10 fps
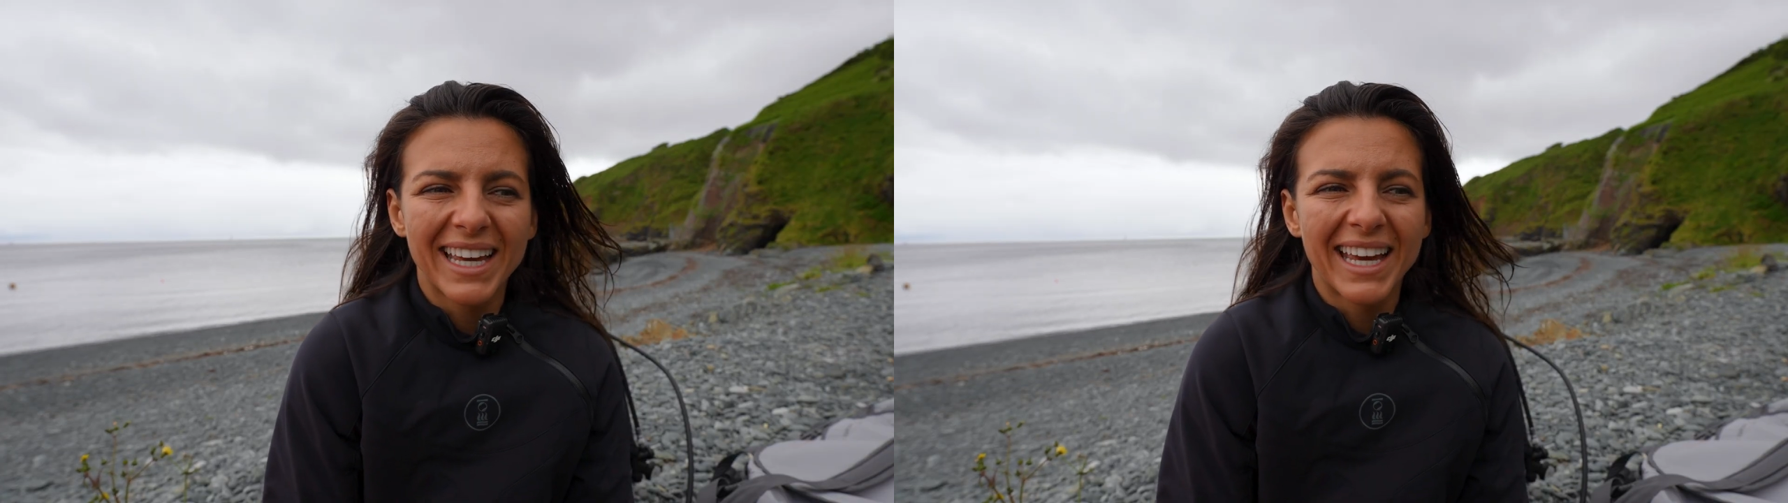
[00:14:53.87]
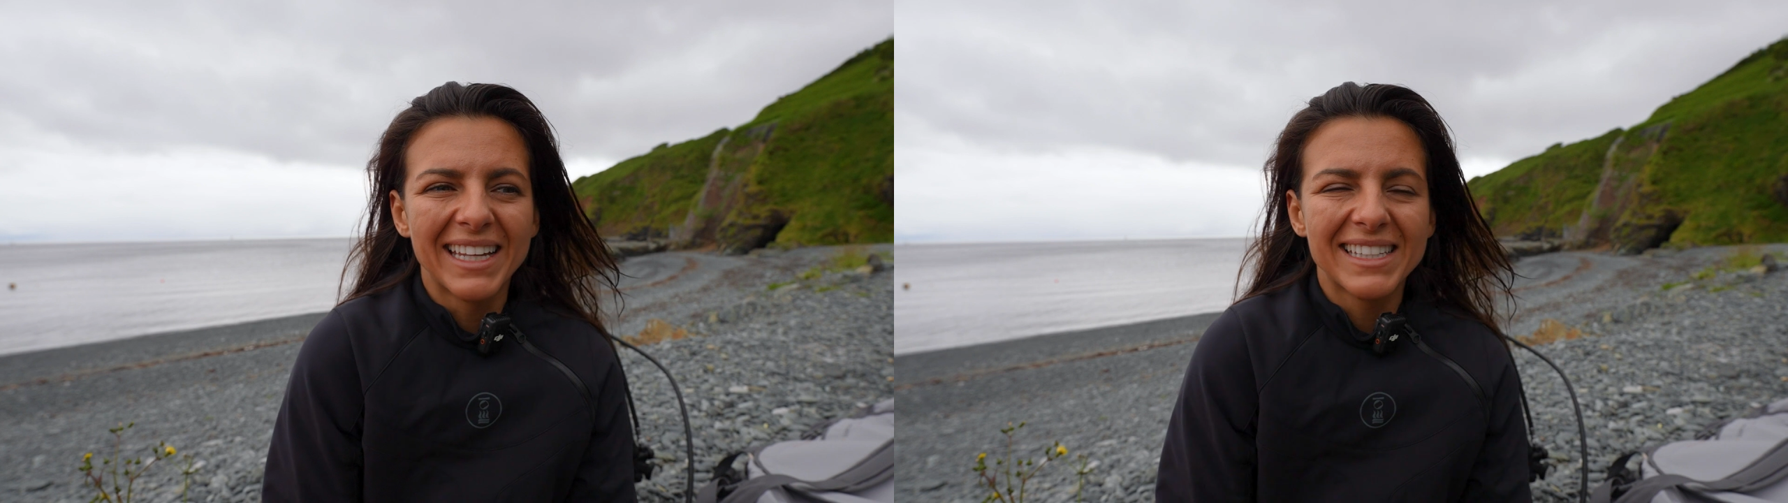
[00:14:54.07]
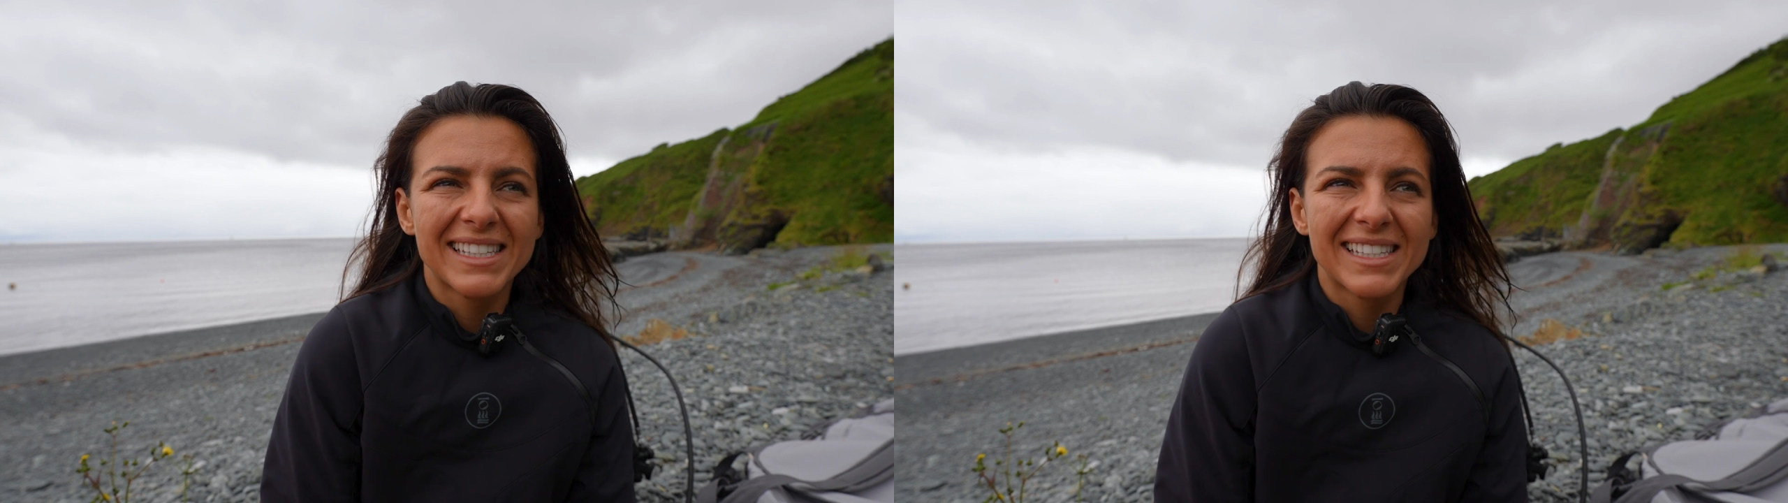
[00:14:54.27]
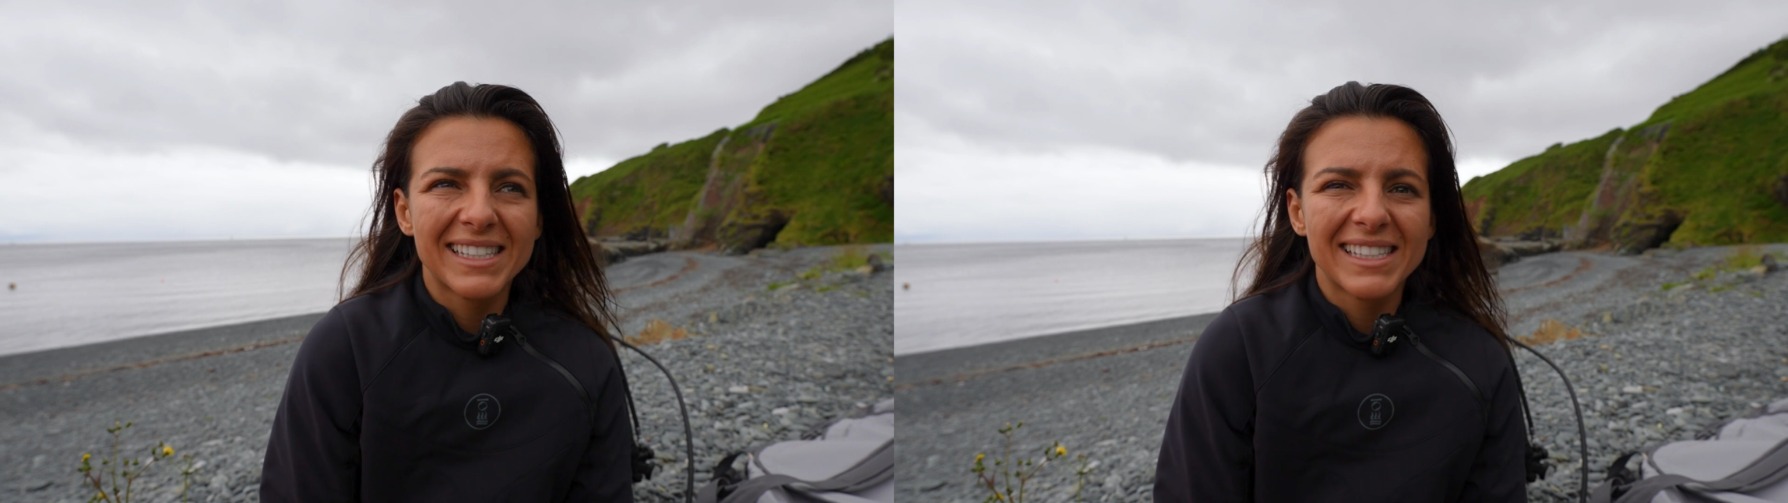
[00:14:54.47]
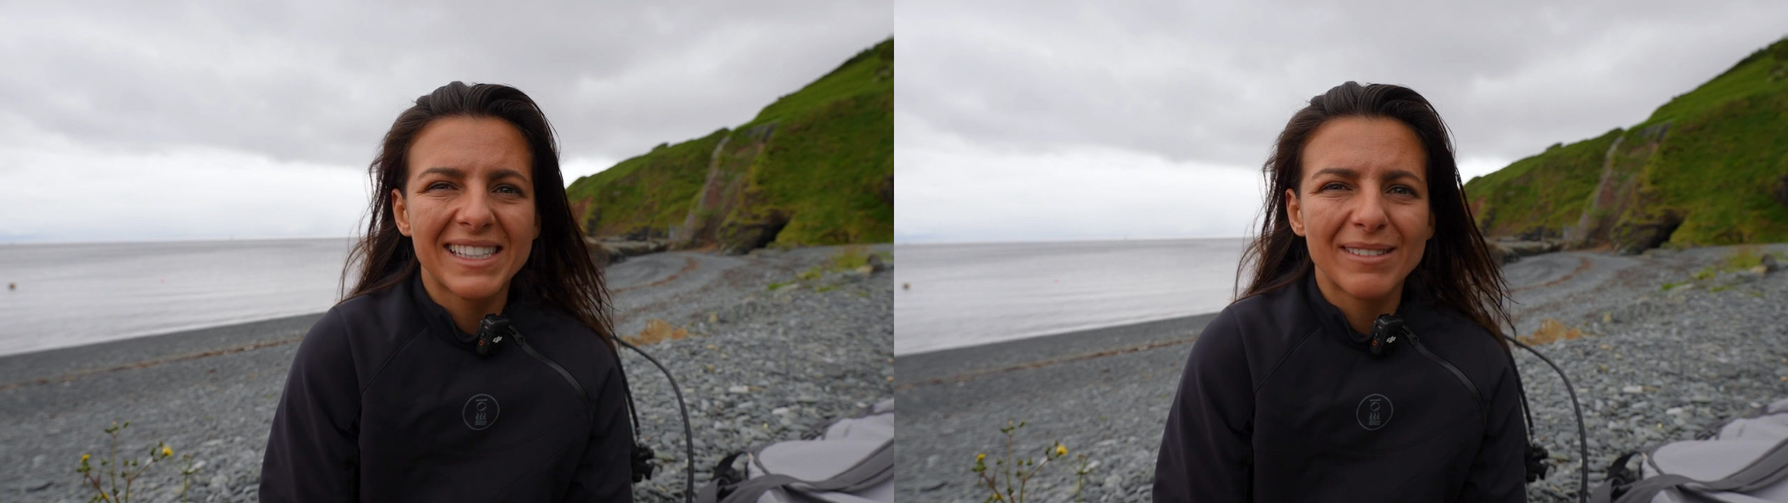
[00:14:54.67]

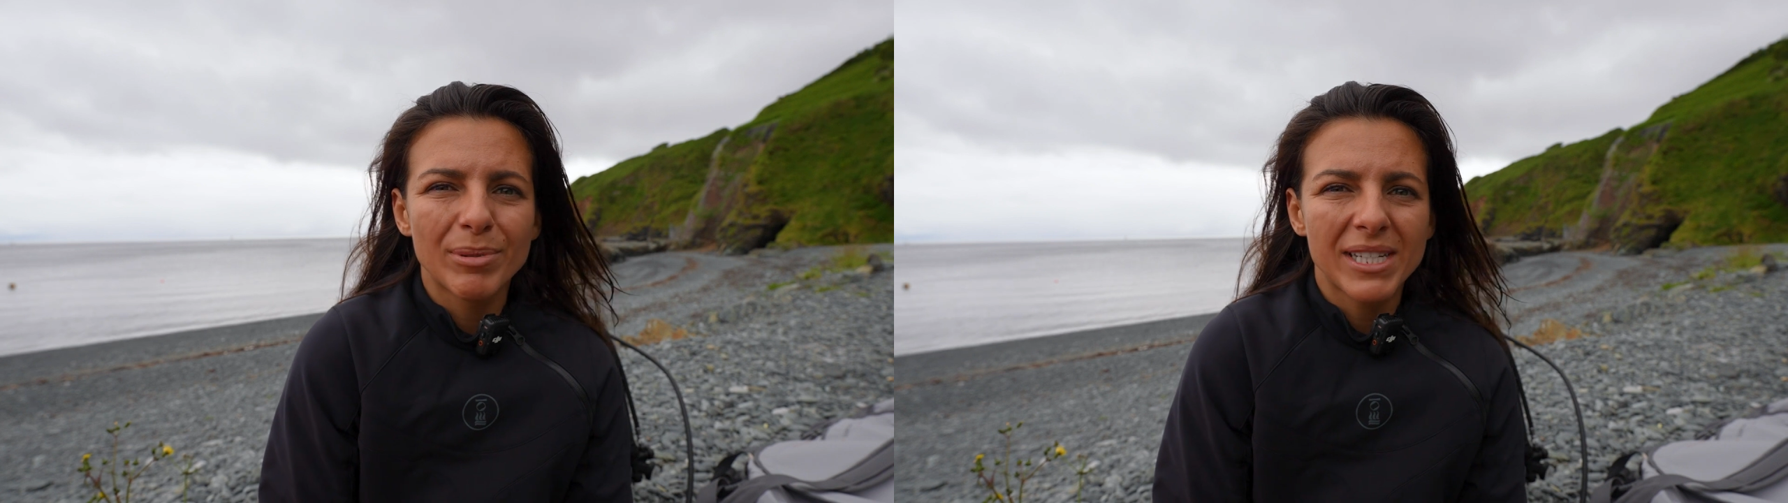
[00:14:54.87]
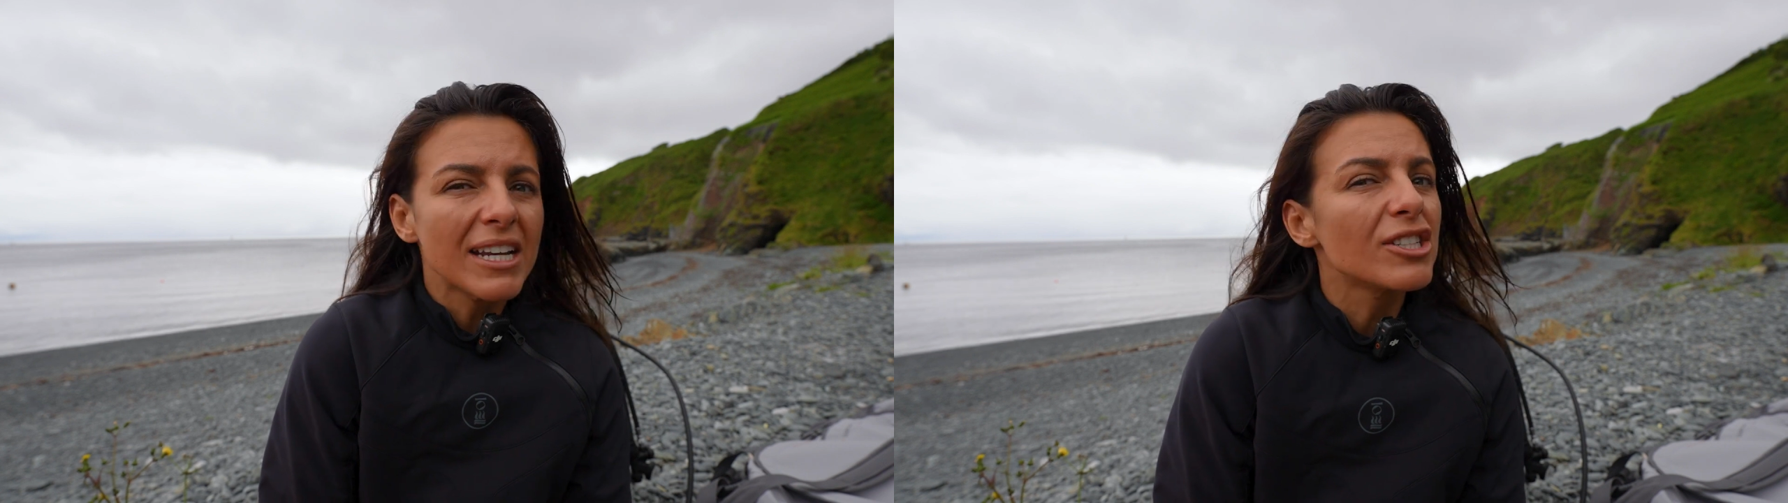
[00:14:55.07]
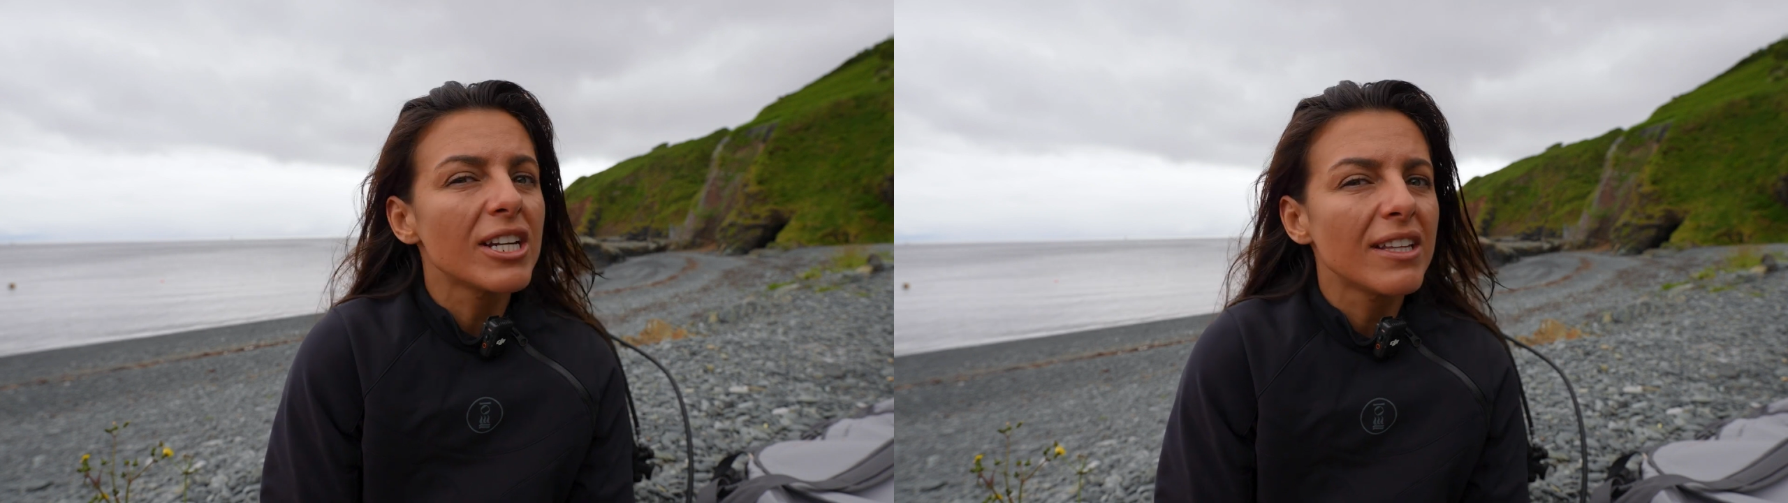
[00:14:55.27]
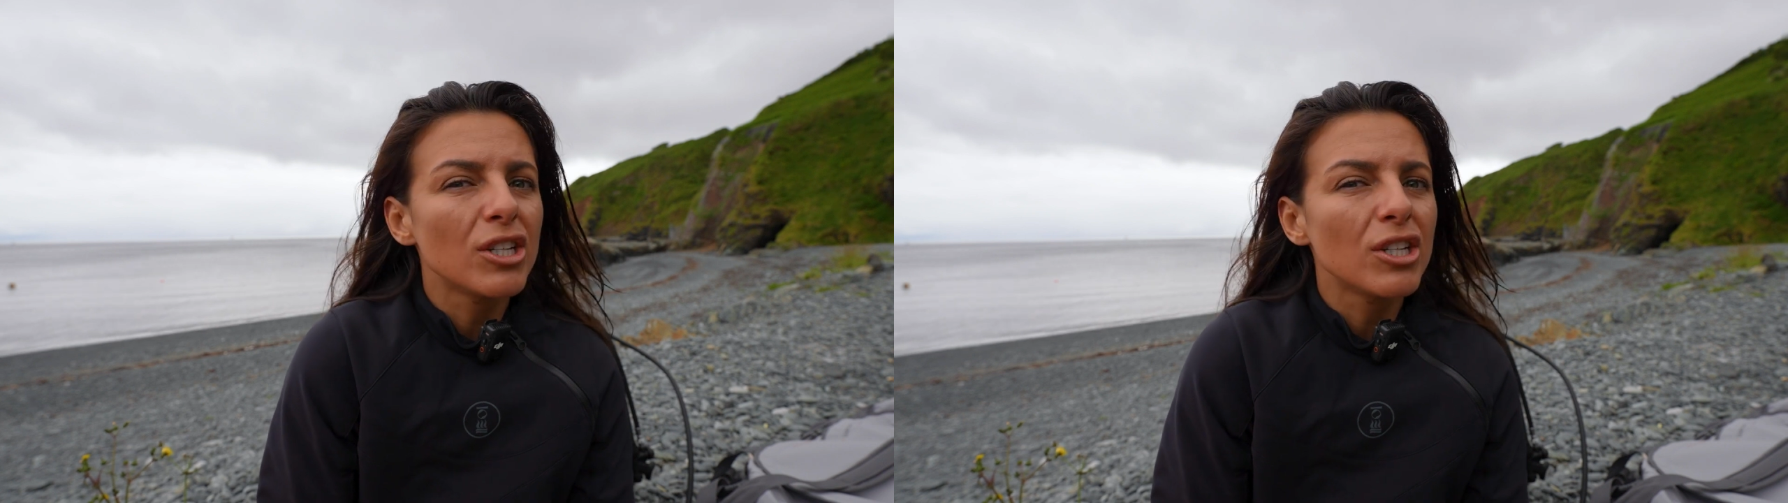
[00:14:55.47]
It's potentially